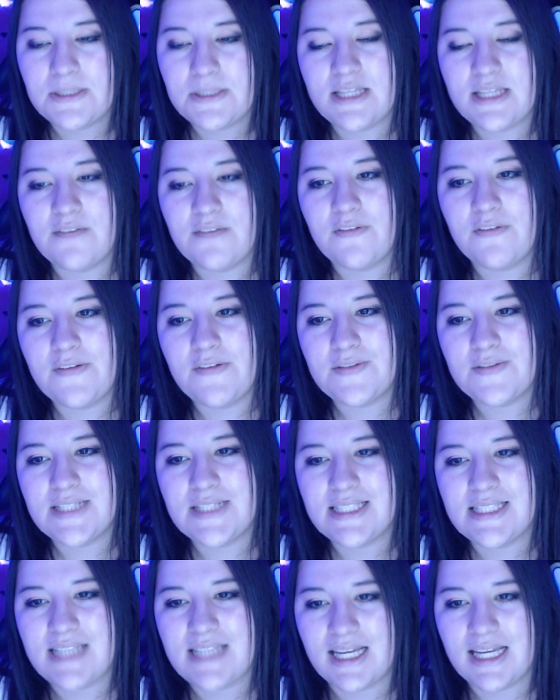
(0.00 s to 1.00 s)
for
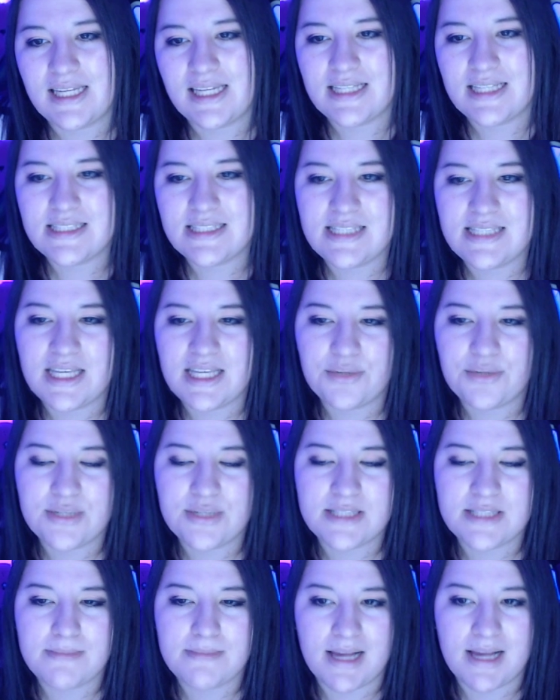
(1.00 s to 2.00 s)
15 seconds,
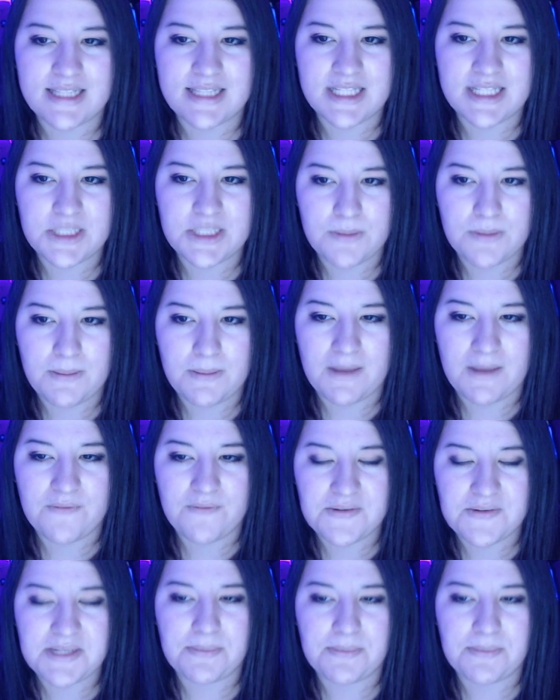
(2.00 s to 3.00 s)
increases max HP by
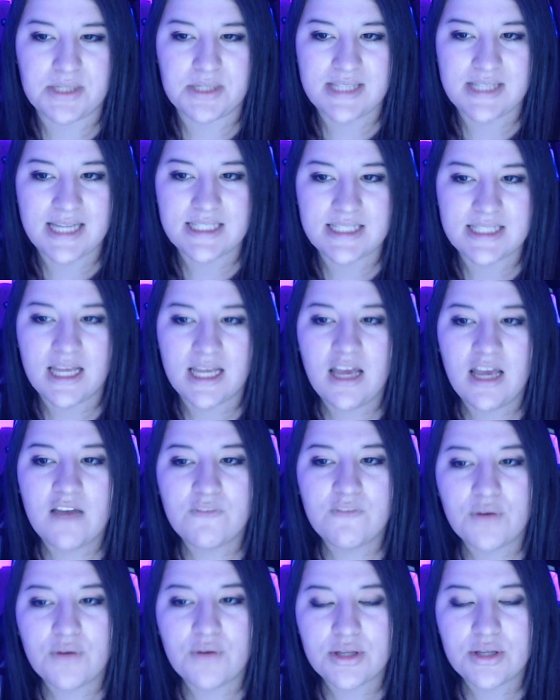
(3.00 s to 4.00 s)
15%
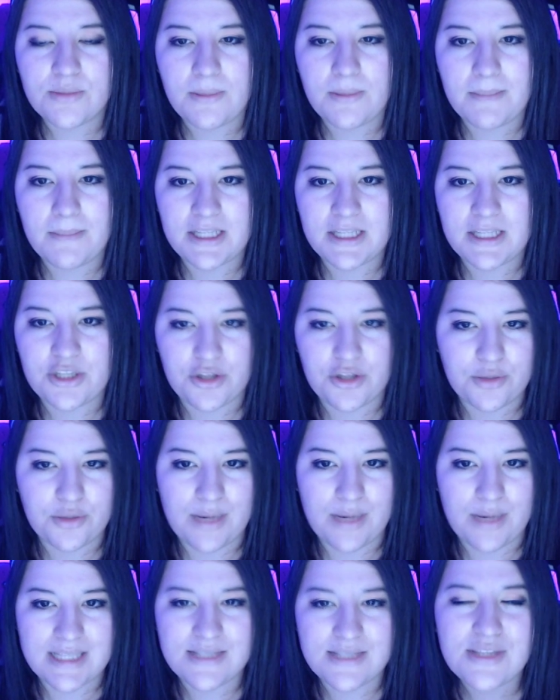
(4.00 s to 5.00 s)
for the remainder of the
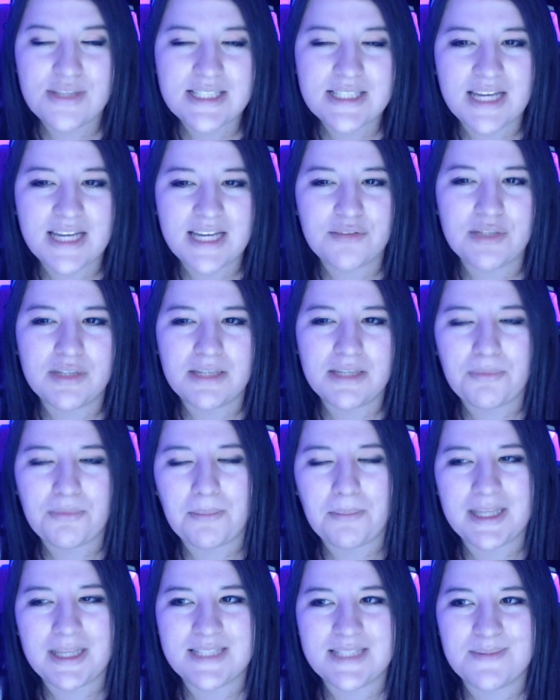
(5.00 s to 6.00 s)
quest. So this kind of really
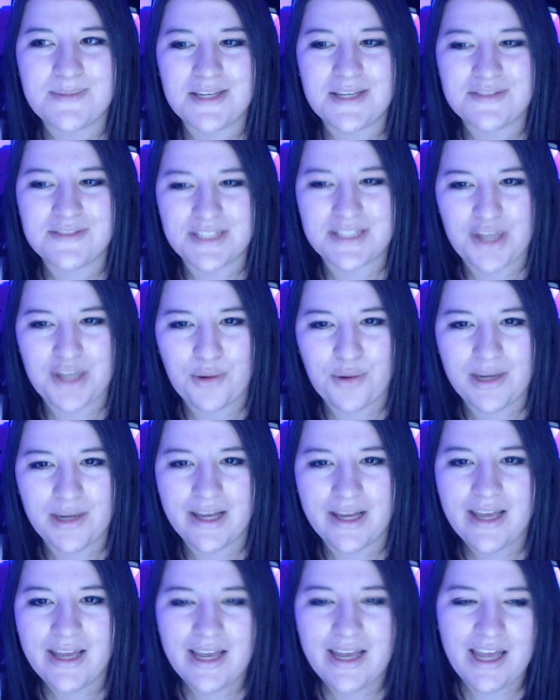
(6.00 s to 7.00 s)
reminds me of Sanoa,
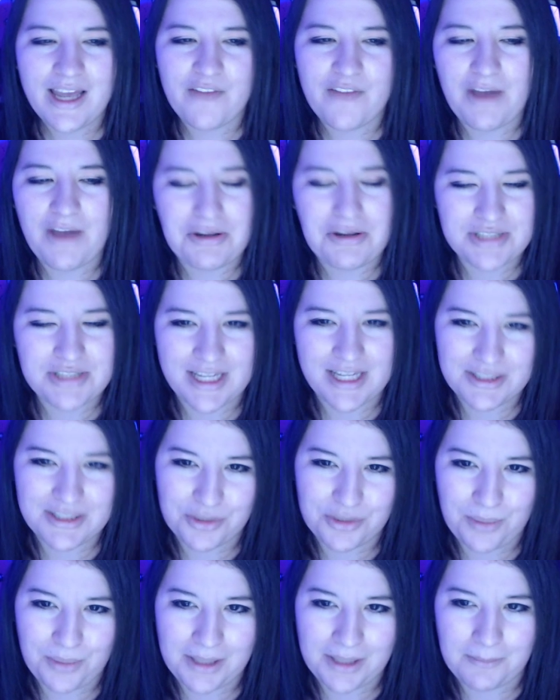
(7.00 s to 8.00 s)
of how she has
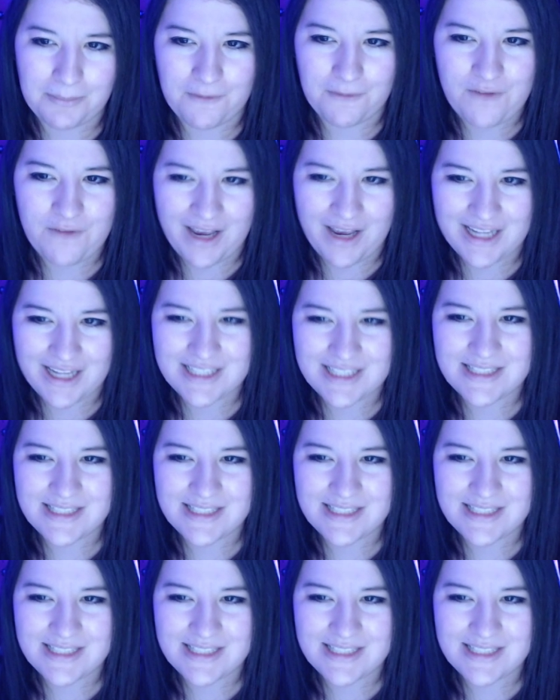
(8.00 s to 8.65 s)
her random effects.